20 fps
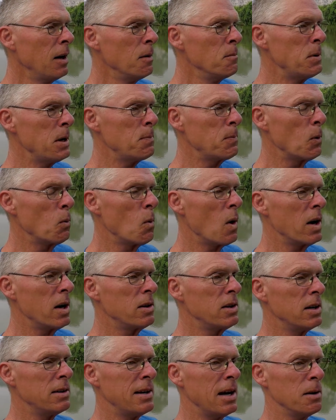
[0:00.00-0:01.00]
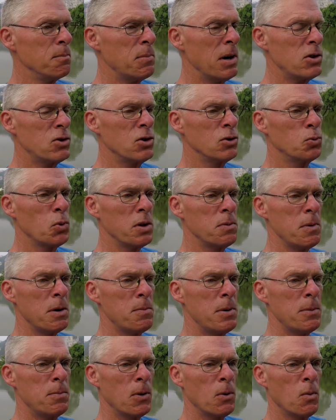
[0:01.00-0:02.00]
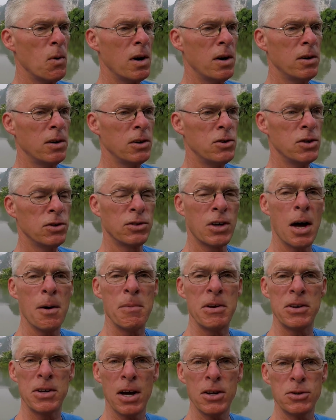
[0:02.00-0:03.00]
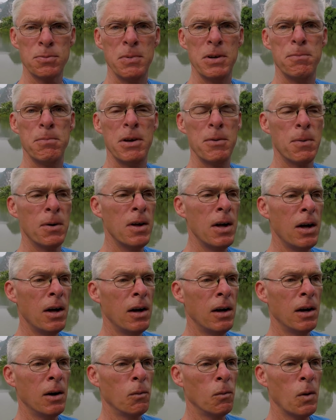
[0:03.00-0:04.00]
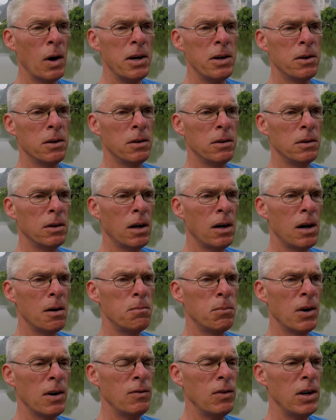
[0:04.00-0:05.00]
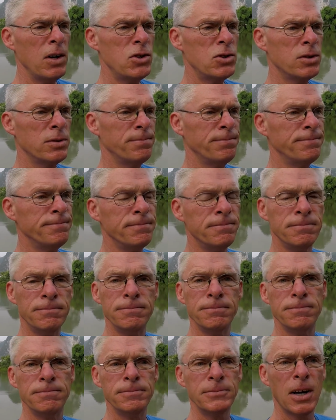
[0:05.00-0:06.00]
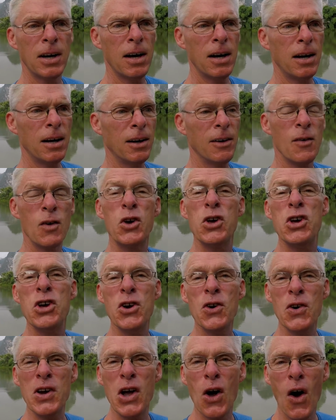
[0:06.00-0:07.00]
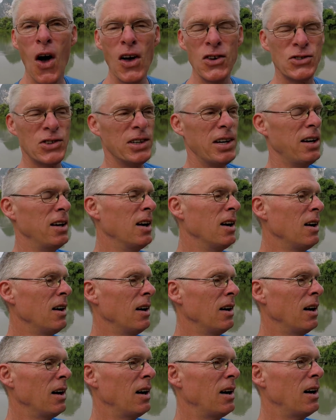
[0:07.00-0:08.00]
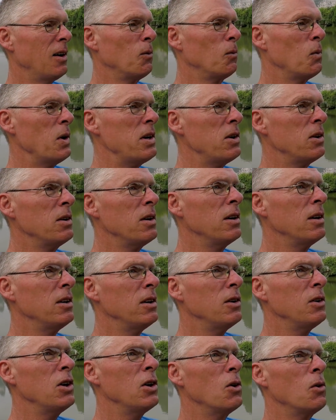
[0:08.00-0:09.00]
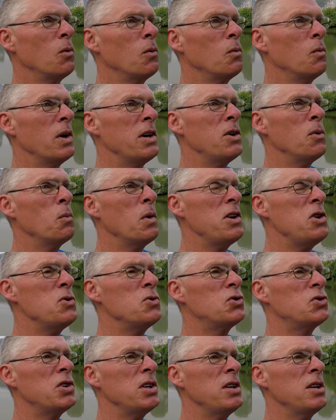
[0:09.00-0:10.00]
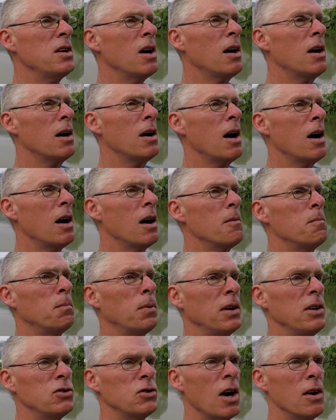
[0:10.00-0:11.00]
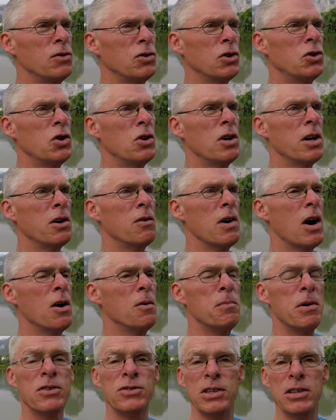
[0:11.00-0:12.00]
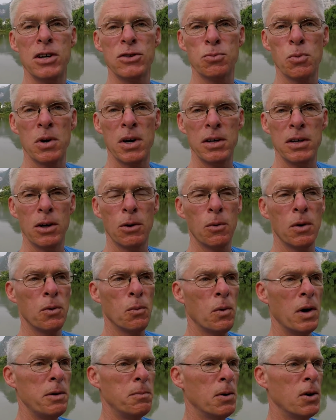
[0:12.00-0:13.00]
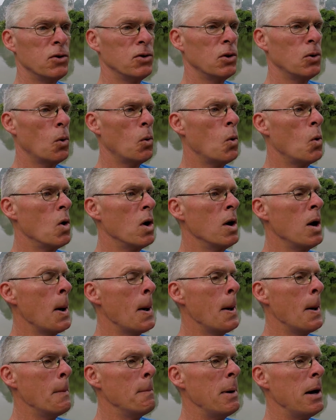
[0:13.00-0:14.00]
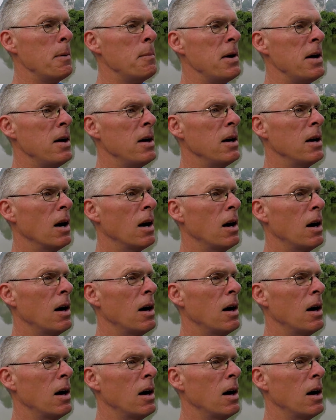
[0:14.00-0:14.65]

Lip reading: People wanted to take pictures with me. People wanted to just come and touch me. White privilege, curiosity. When you see a police officer turning around because he doesn't want to deal with a white person, or maybe